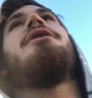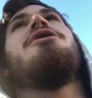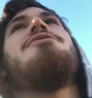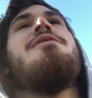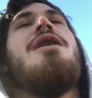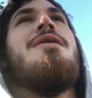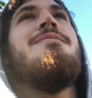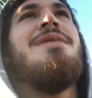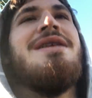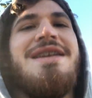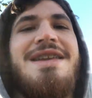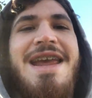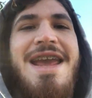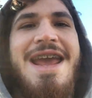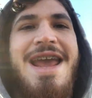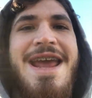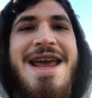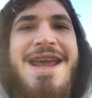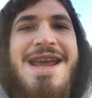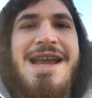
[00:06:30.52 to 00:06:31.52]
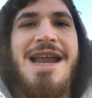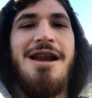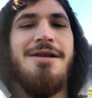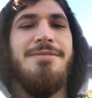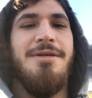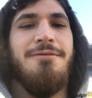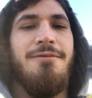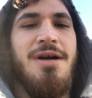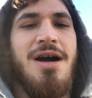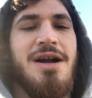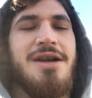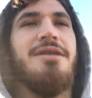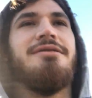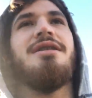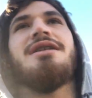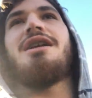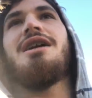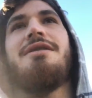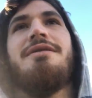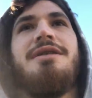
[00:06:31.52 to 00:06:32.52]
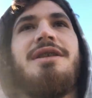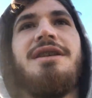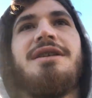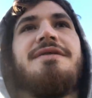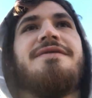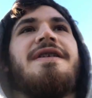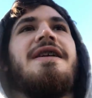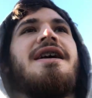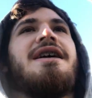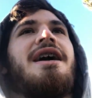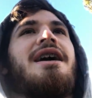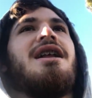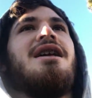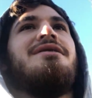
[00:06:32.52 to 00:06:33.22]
go about my day and I'd be walking around, everything's fine.